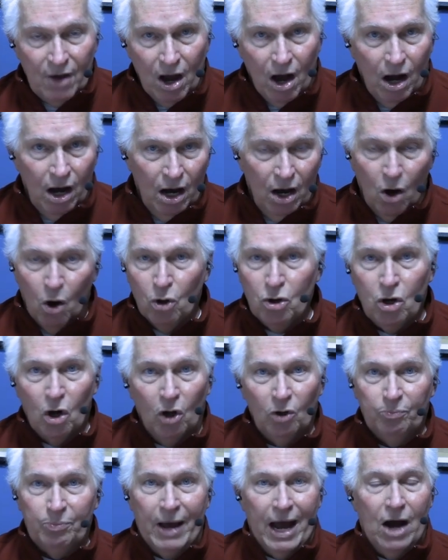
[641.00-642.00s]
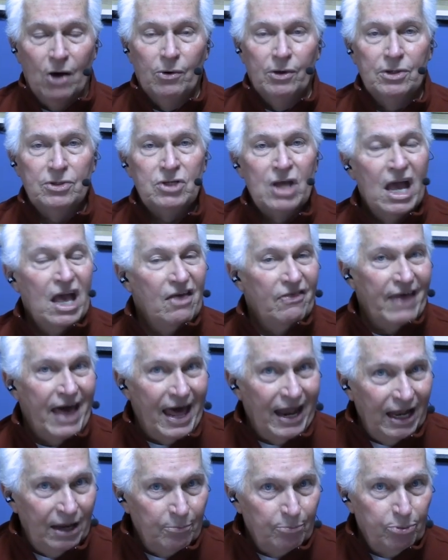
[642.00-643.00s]
occult powers
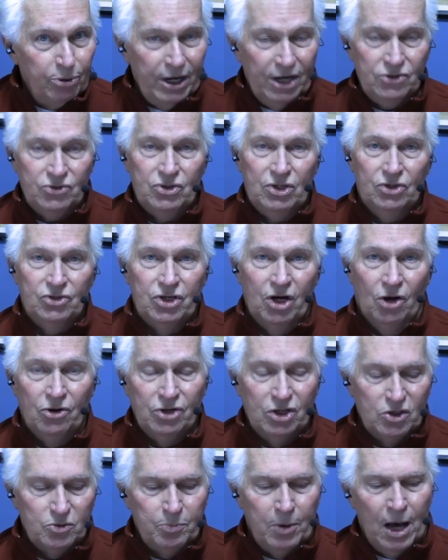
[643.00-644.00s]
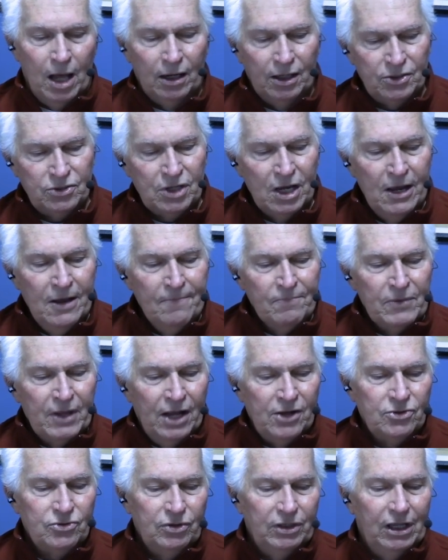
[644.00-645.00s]
that impressed Sergius Paulus,
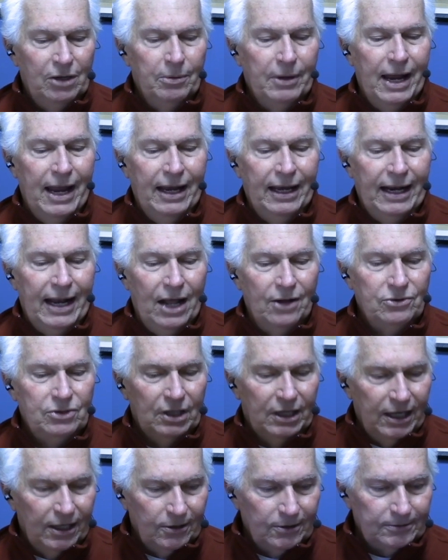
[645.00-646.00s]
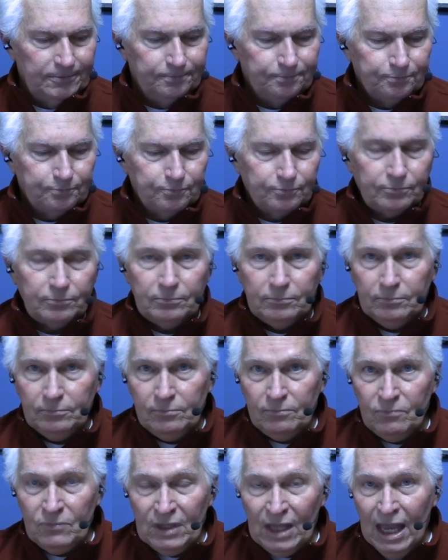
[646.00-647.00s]
and so they were hanging out together.
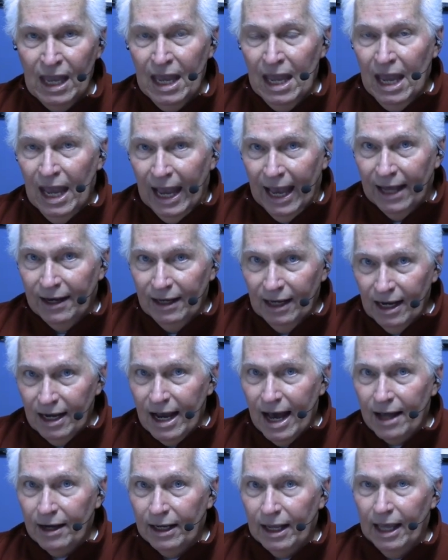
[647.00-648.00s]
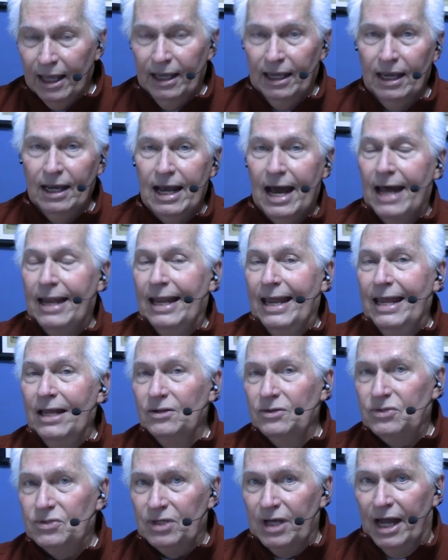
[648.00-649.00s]
And he got
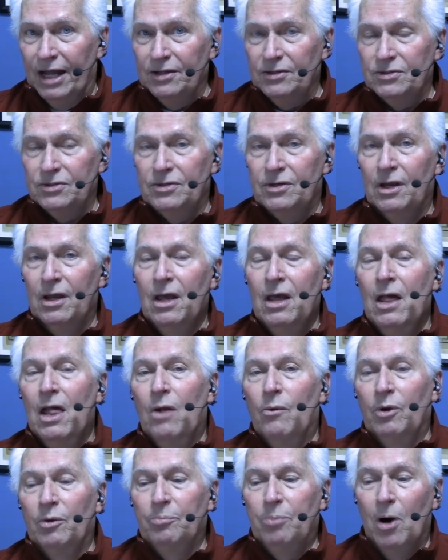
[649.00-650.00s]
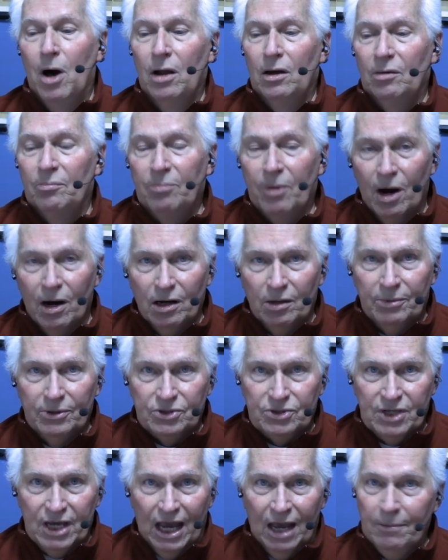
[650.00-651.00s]
incensed when Paul and
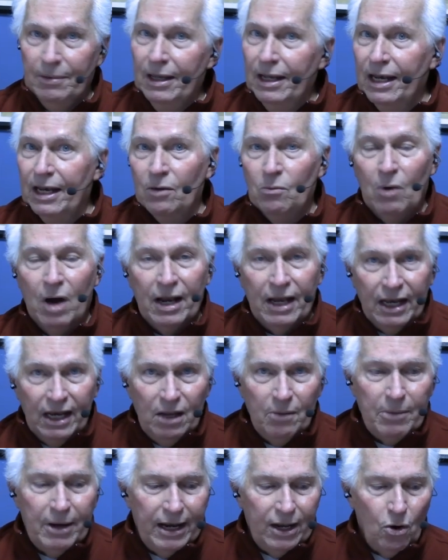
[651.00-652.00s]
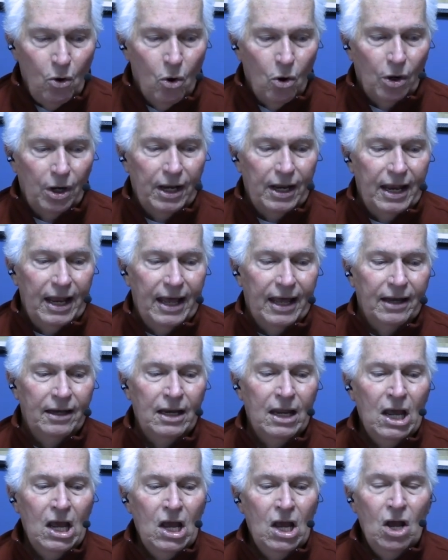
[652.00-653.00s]
Barnabas came. He didn't want anybody horning
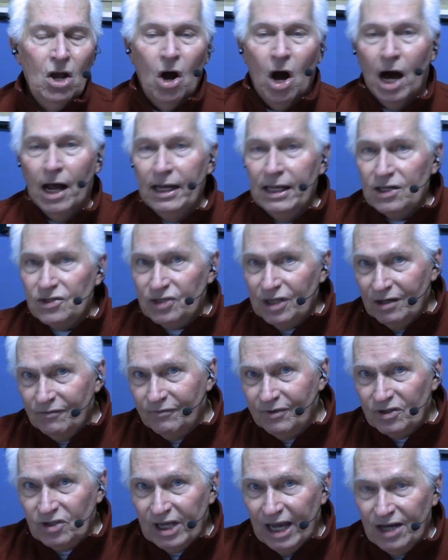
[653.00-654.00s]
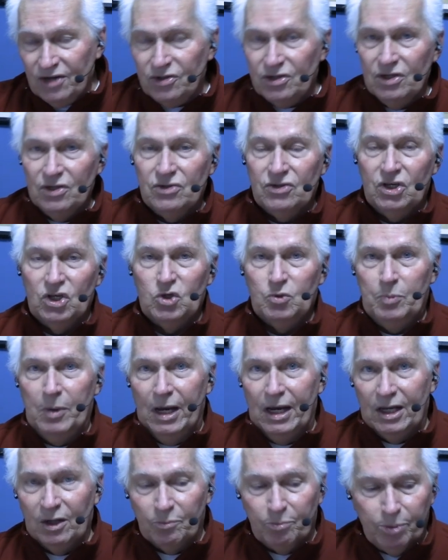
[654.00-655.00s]
in on his invitations to
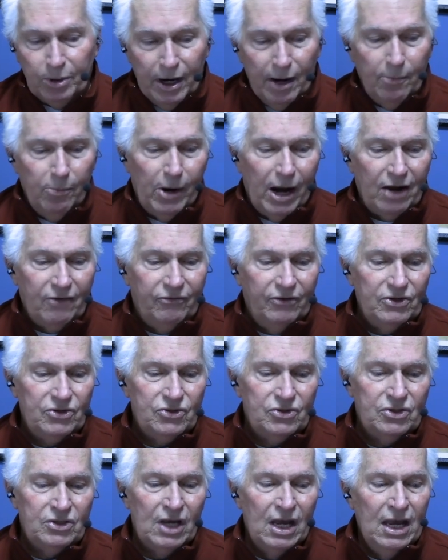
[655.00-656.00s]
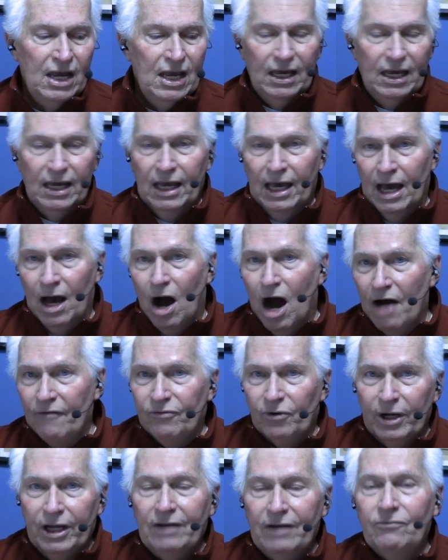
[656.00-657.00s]
speak at prayer breakfasts and
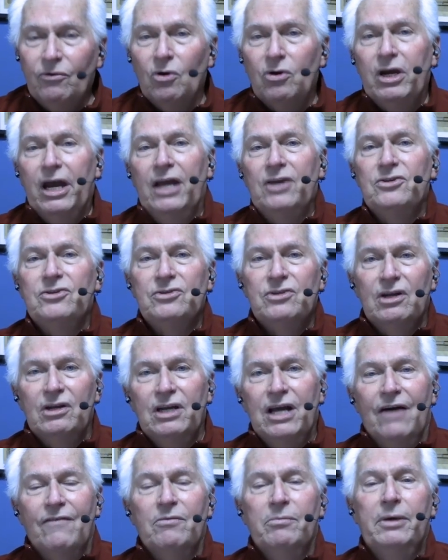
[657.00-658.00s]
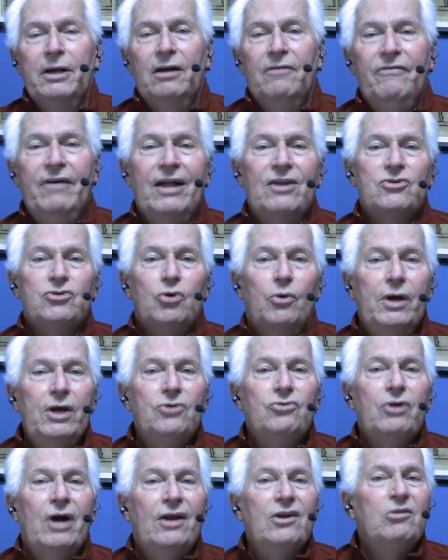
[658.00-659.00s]
offer invocations at government events. So he
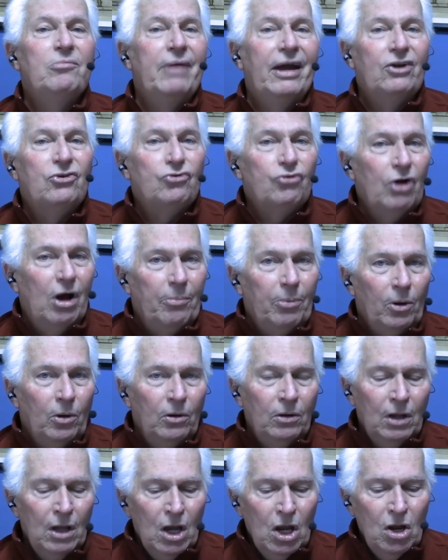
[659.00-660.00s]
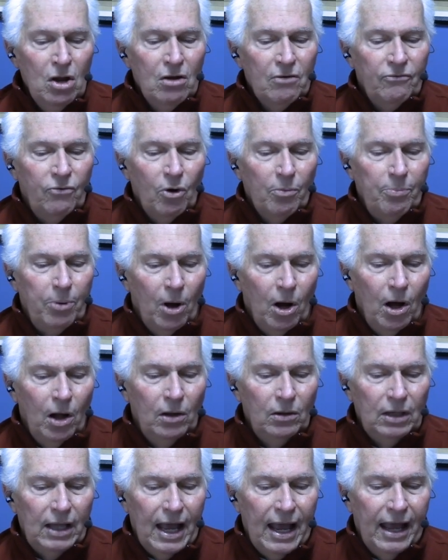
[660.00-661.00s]
tried to make trouble for
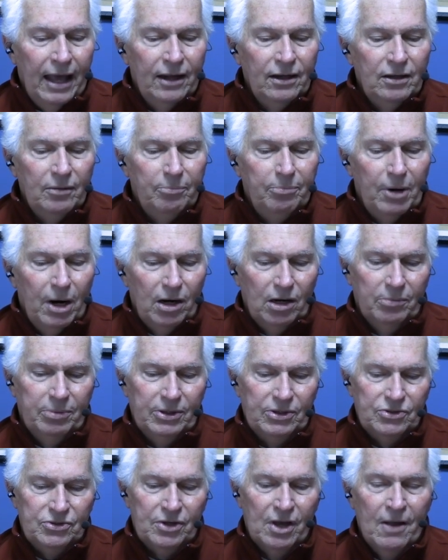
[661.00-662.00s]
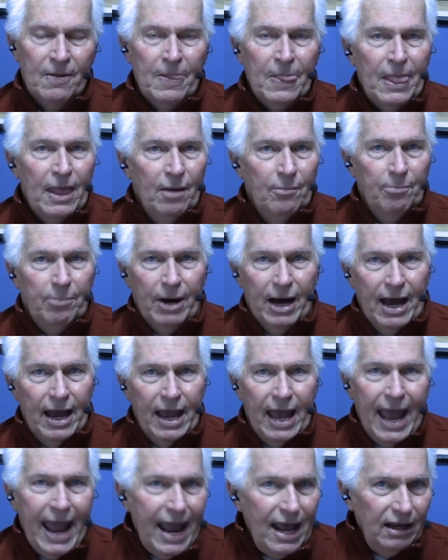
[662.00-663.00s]
Paul and Barnabas by
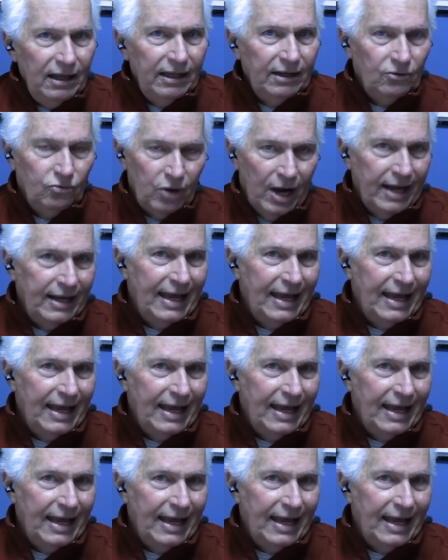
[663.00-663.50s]
trying